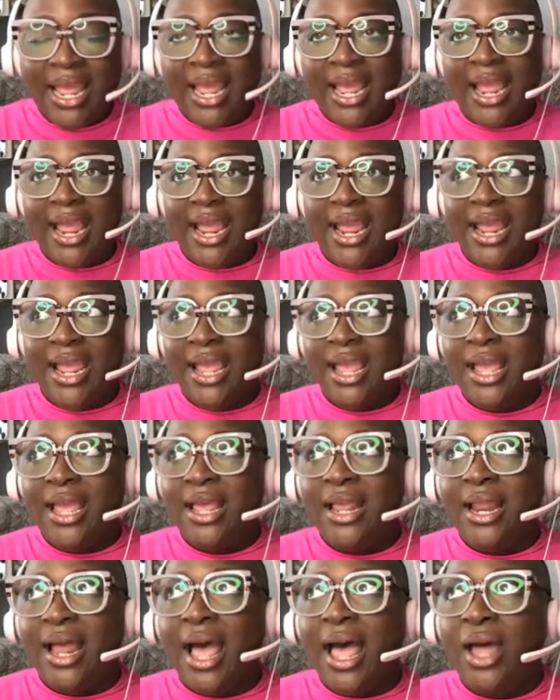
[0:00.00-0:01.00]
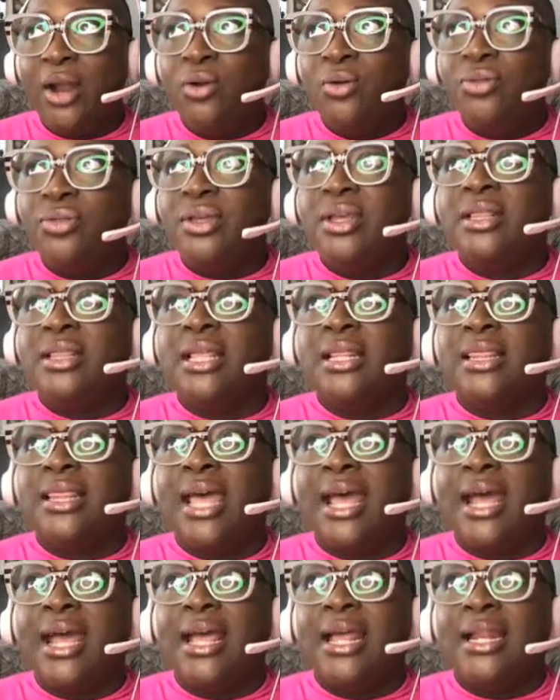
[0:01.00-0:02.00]
And I don't think that
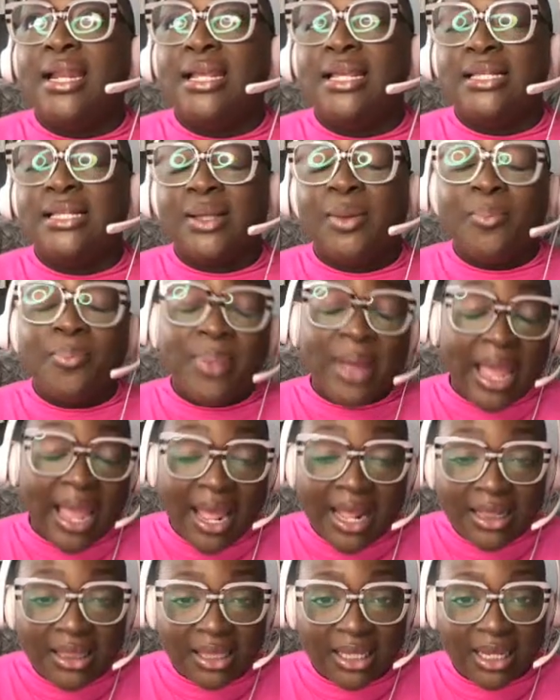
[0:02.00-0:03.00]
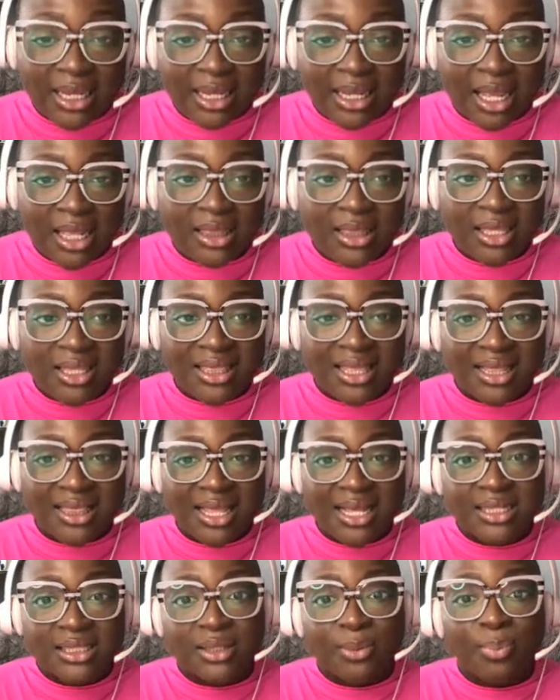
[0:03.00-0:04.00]
that is a bad thing. I think that
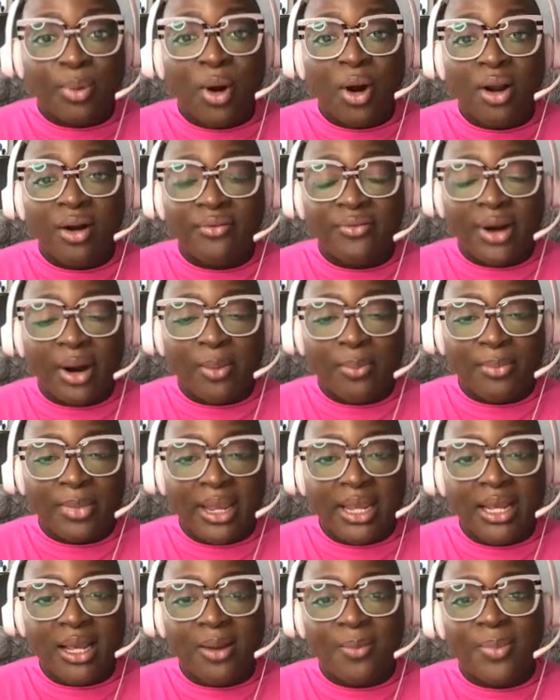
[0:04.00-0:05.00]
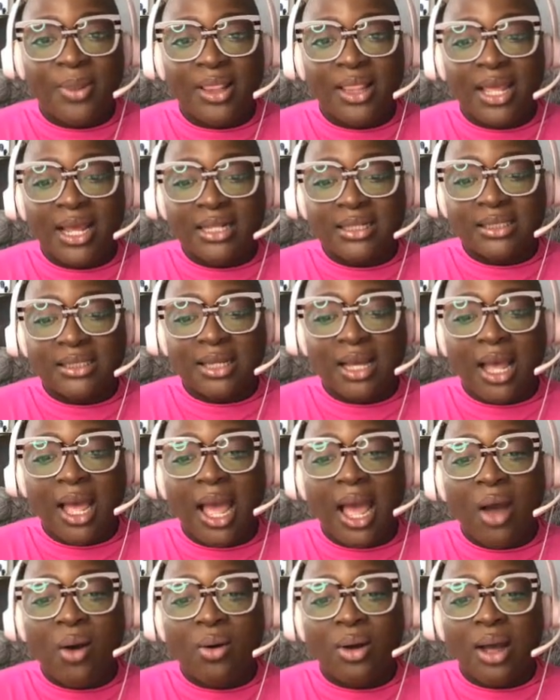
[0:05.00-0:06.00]
that's a part of our makeup and that's
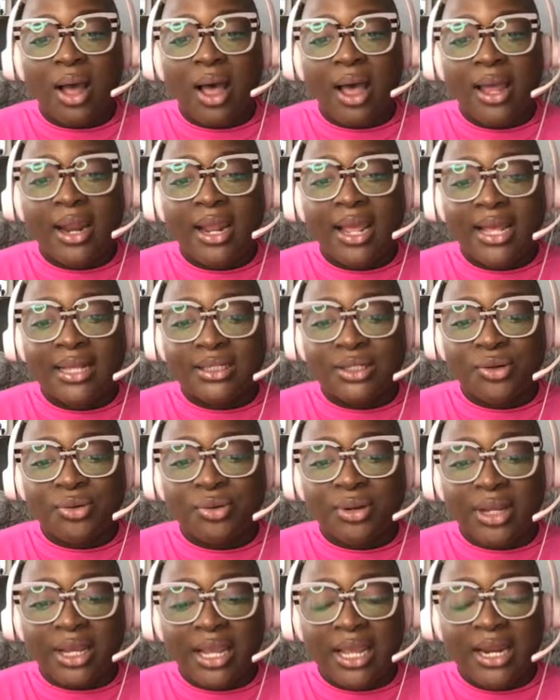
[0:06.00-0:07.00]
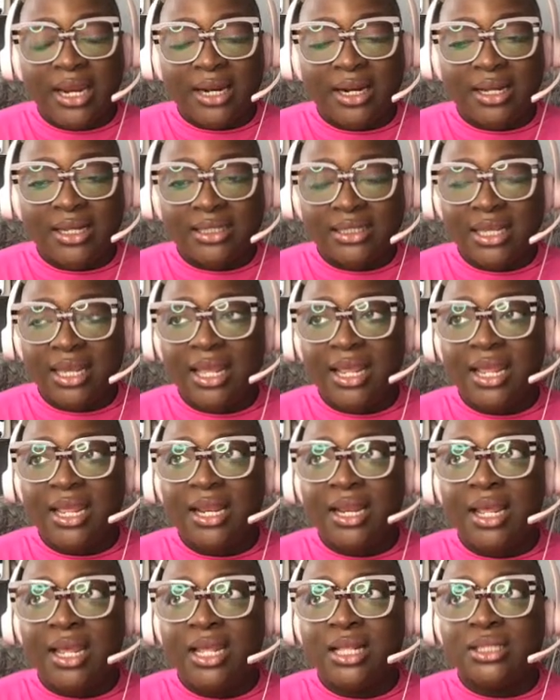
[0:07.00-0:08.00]
how God has created us.
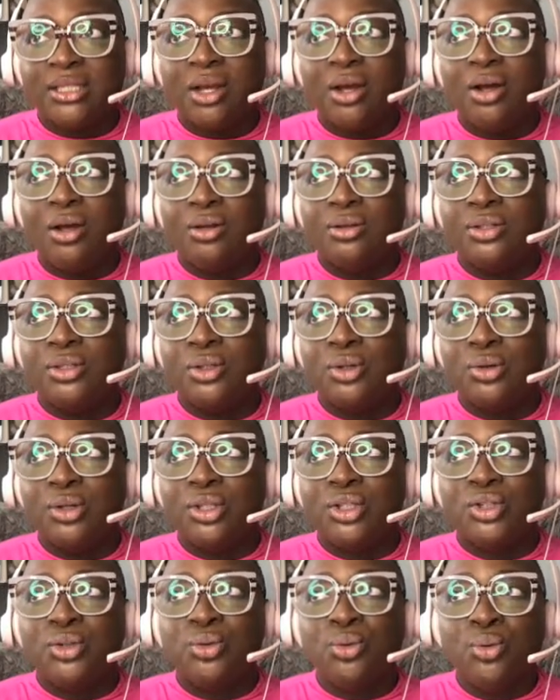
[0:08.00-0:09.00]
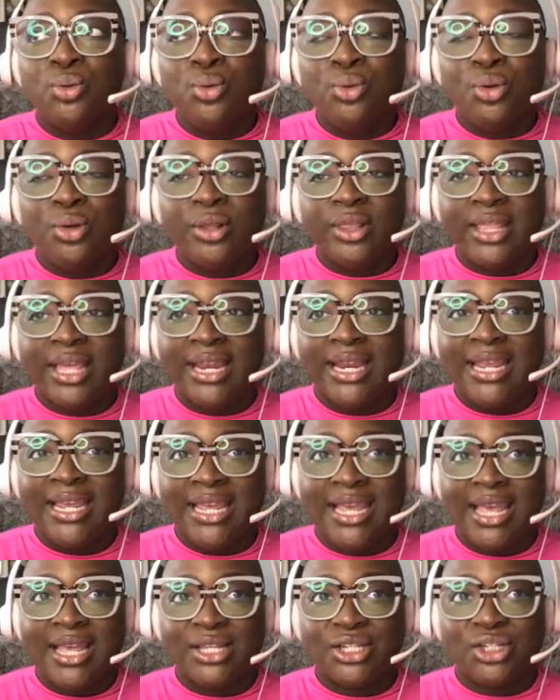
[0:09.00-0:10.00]
And it's also a tool that
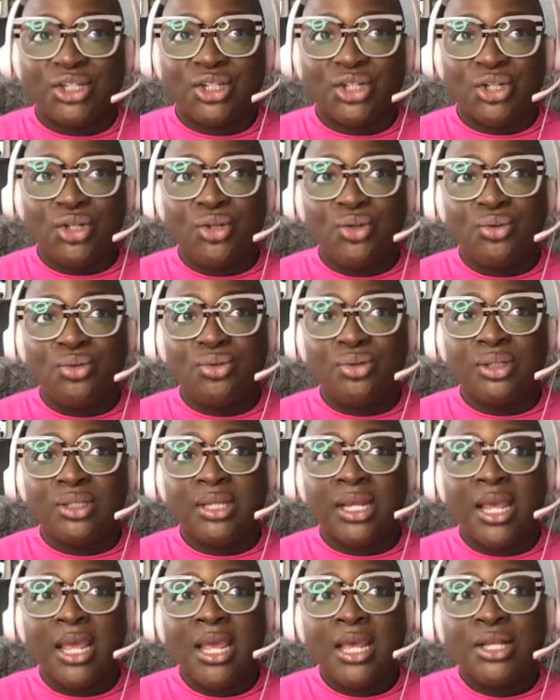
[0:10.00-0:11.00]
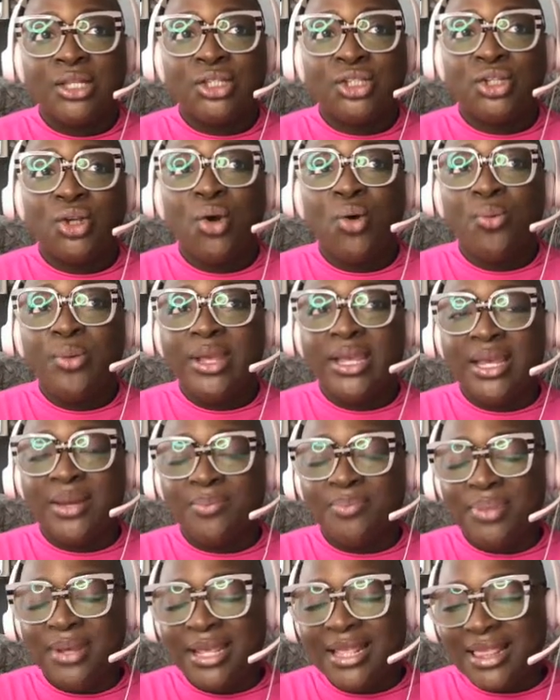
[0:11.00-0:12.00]
He has used so we
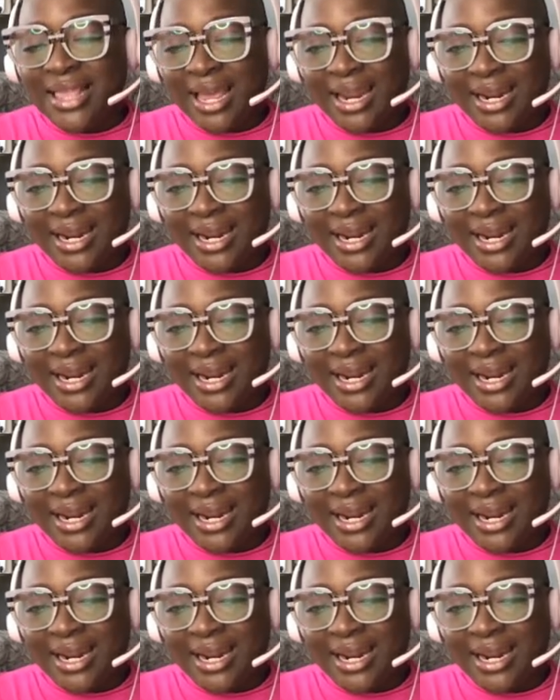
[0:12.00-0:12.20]
can be that